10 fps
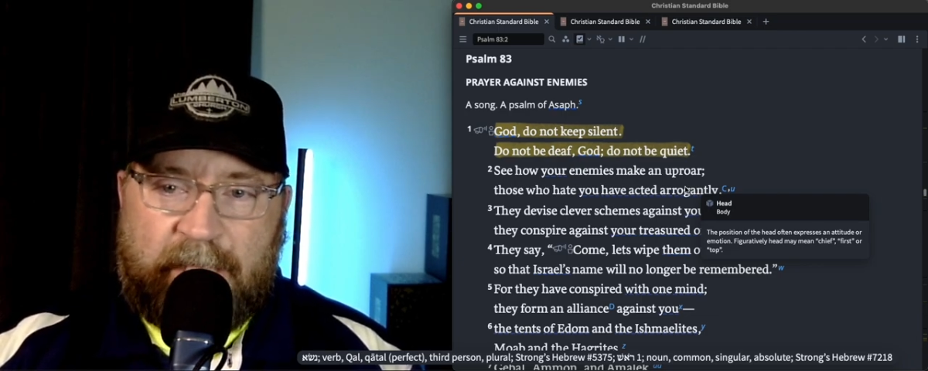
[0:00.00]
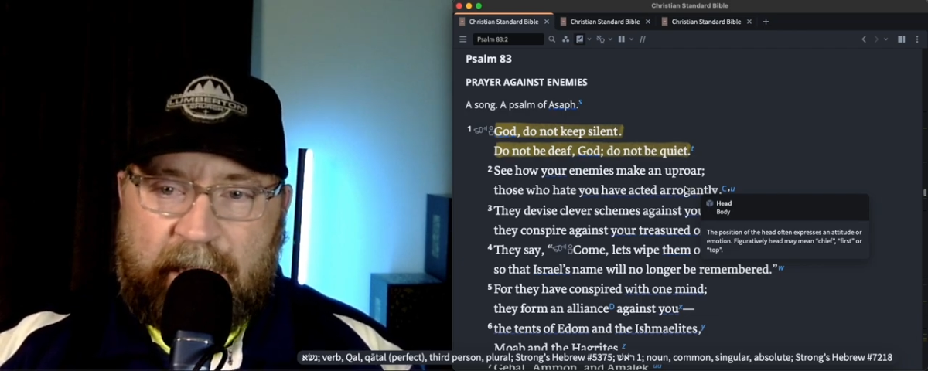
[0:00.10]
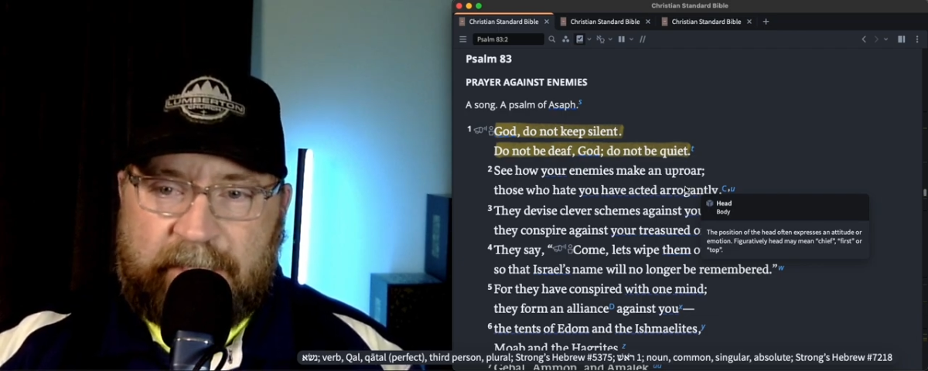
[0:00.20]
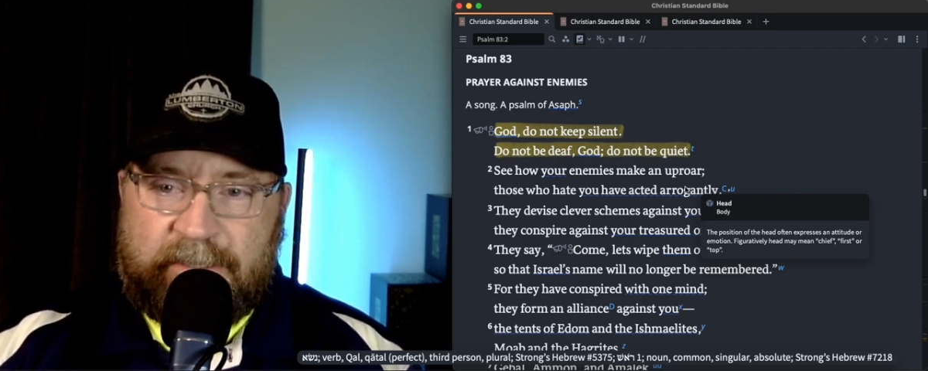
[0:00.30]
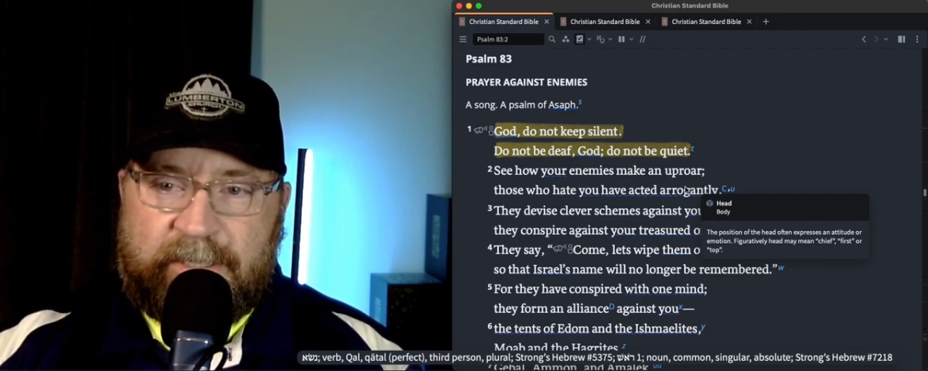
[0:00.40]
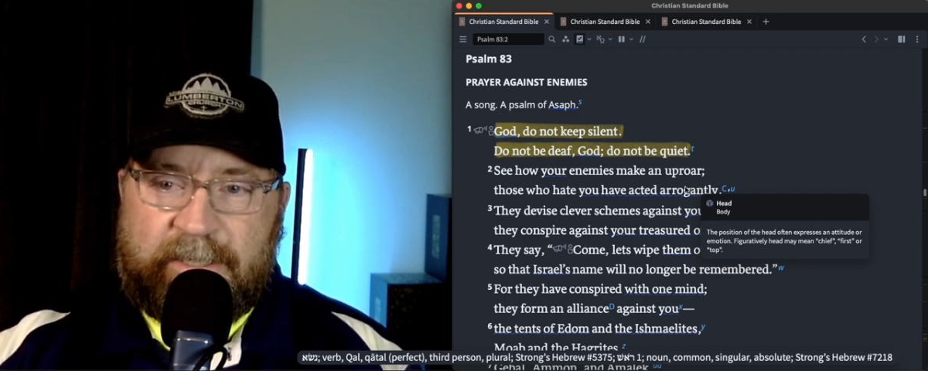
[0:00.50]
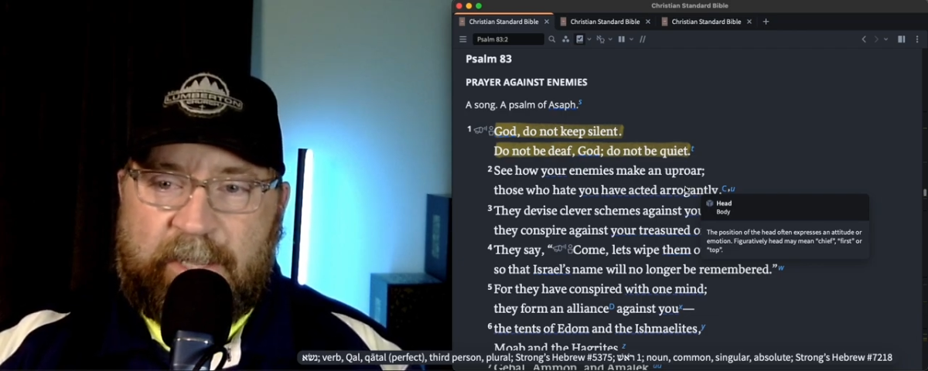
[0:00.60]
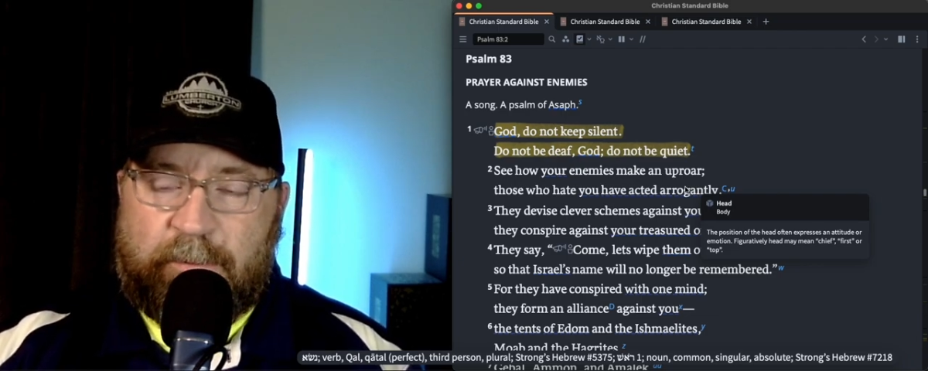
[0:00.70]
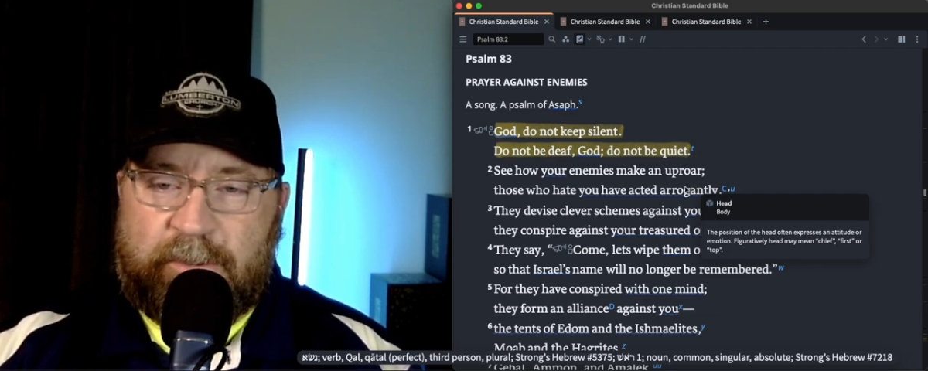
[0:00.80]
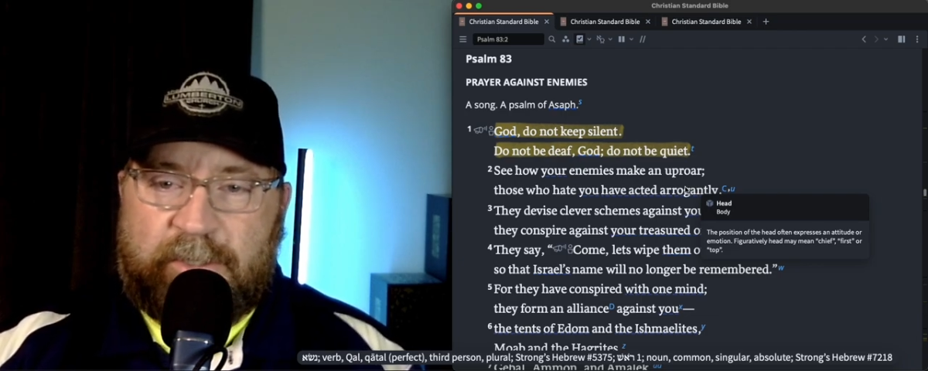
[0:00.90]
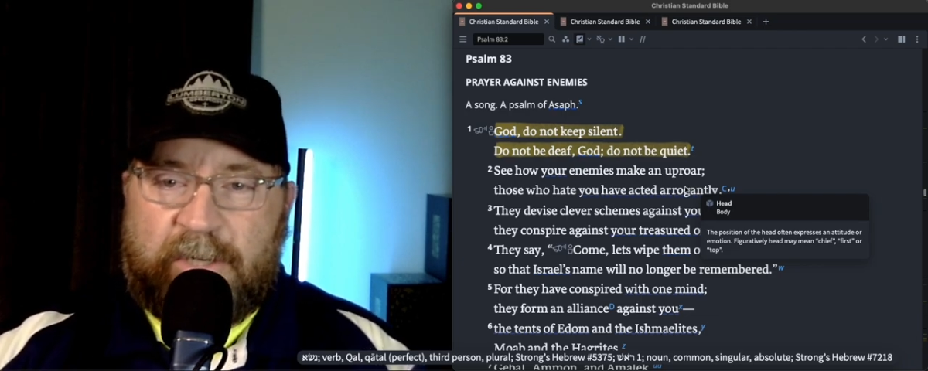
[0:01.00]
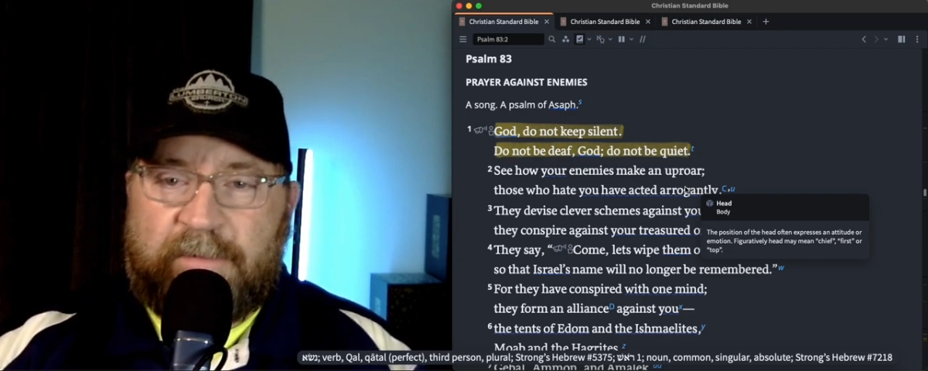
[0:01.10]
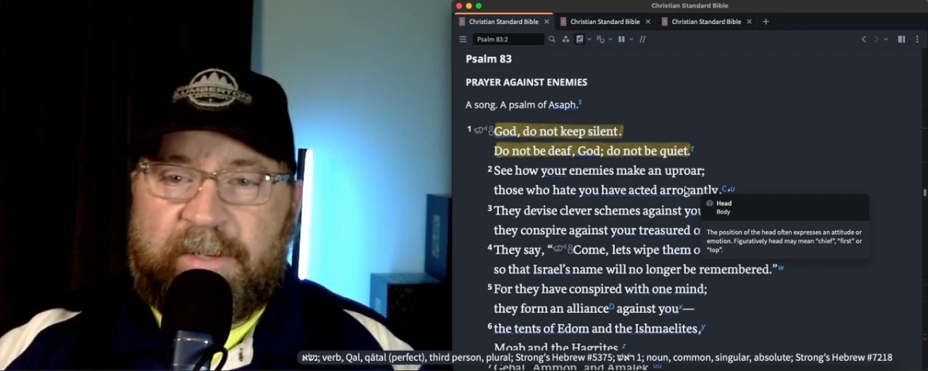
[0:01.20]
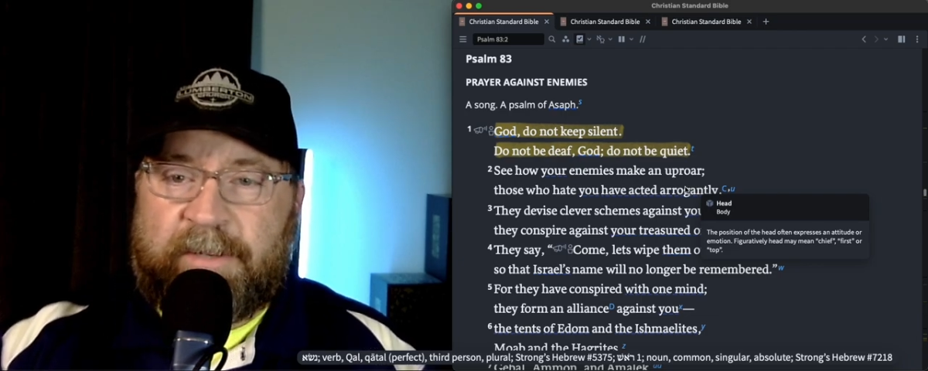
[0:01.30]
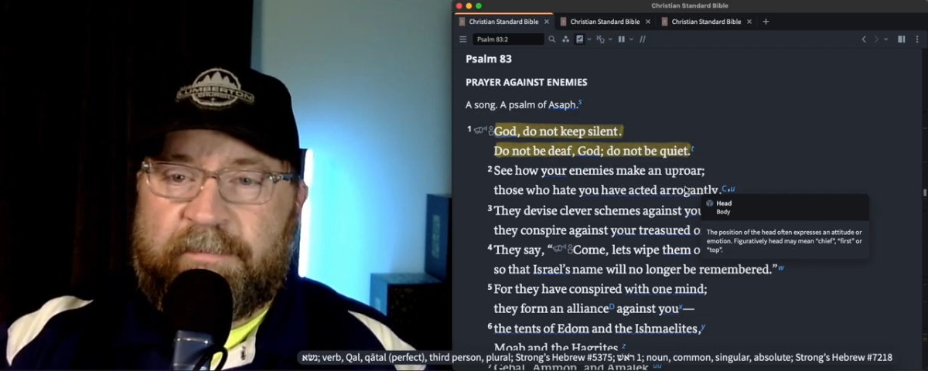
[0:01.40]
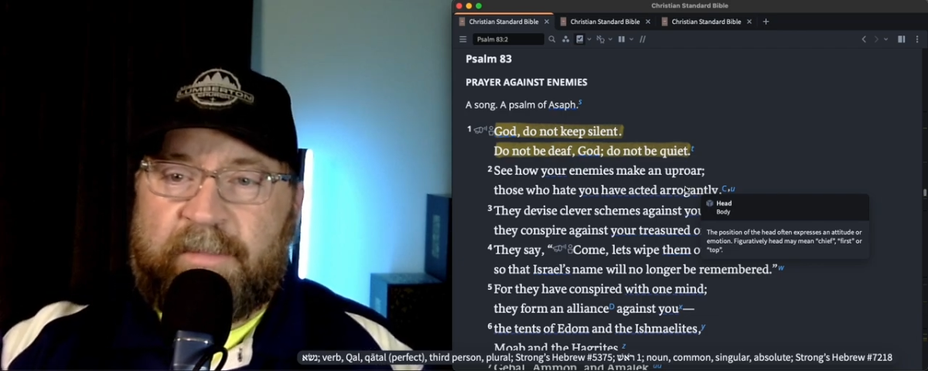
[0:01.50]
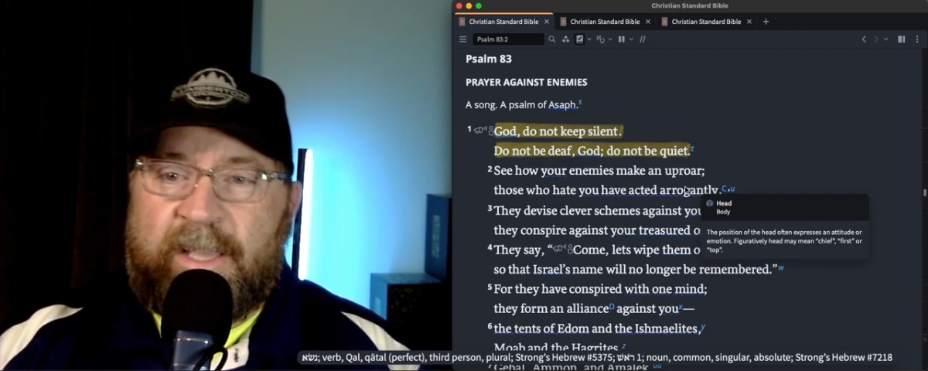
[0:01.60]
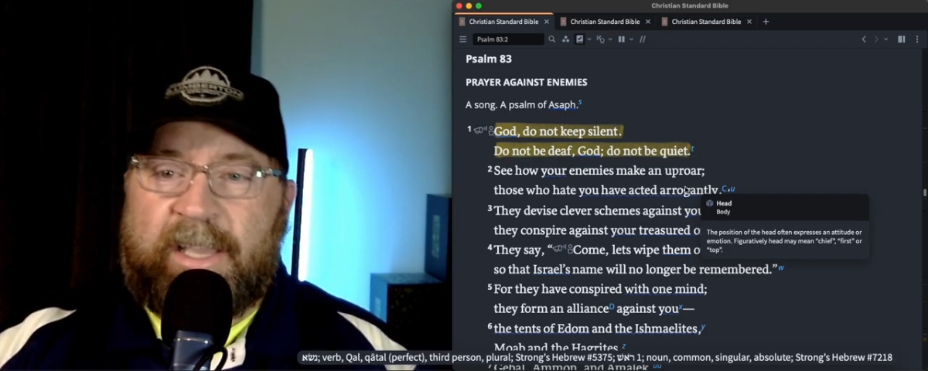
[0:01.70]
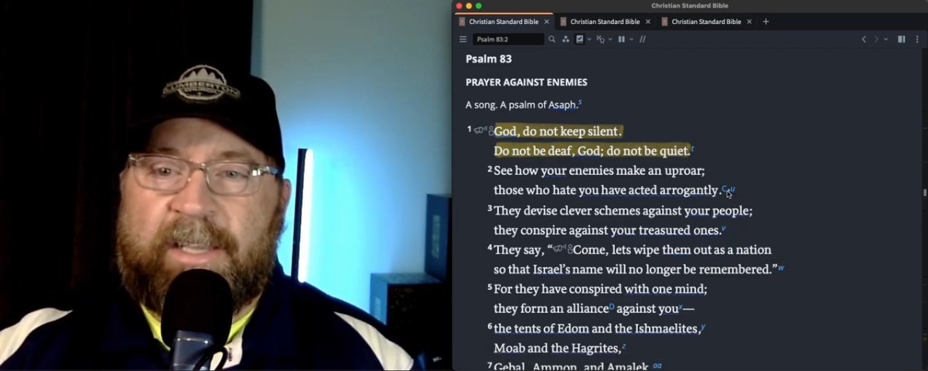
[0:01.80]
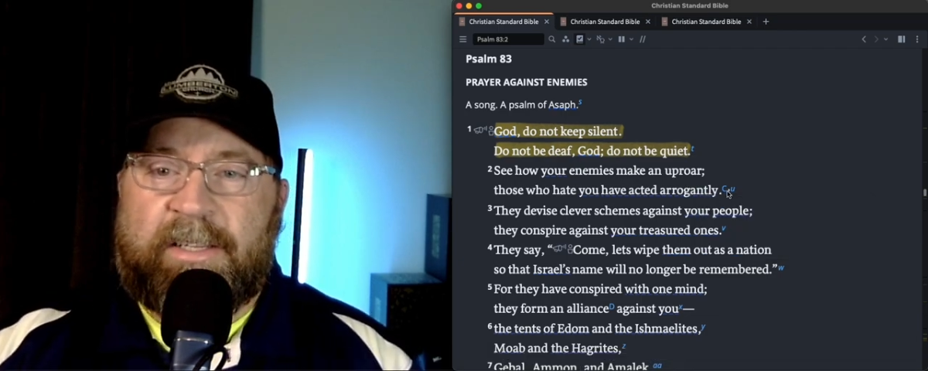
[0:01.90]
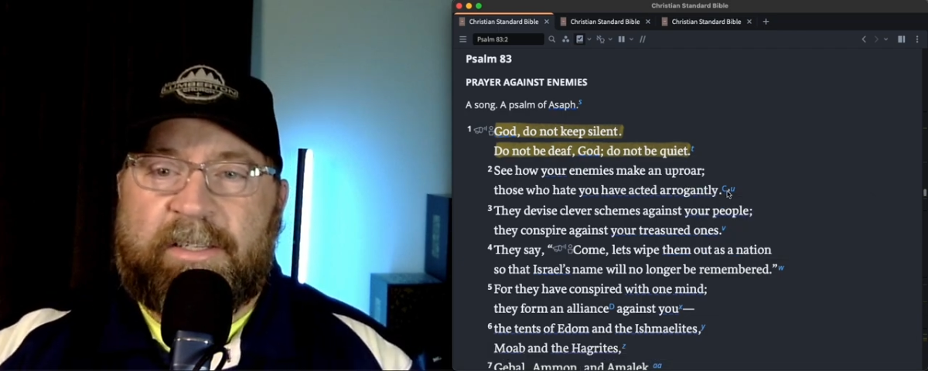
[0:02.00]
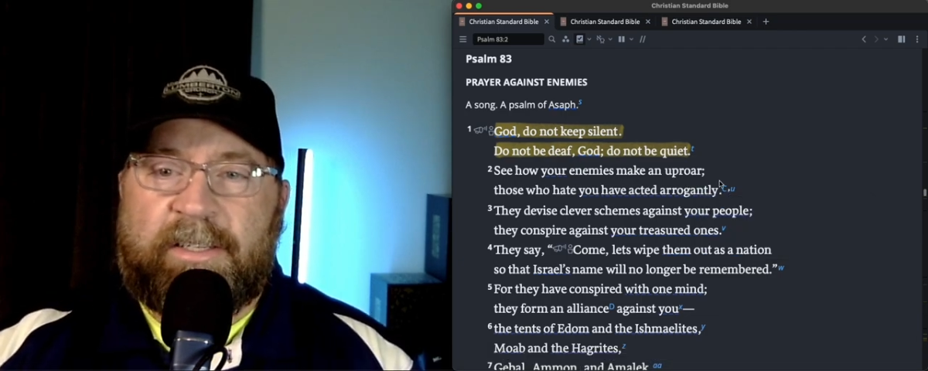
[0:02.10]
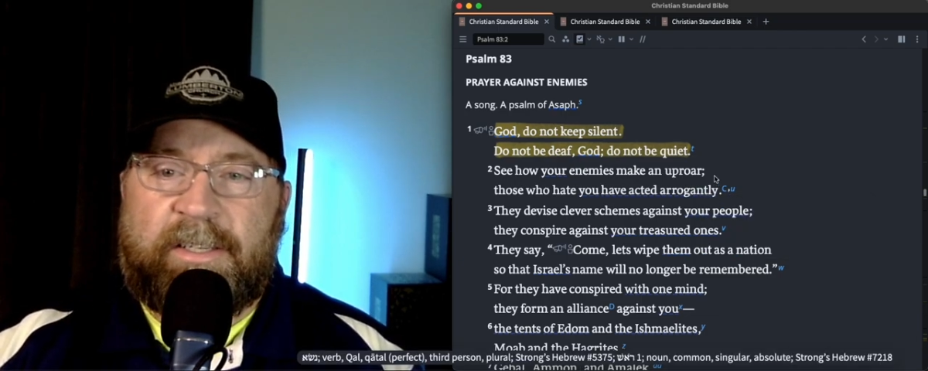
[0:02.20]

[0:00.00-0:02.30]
gods that they were serving, and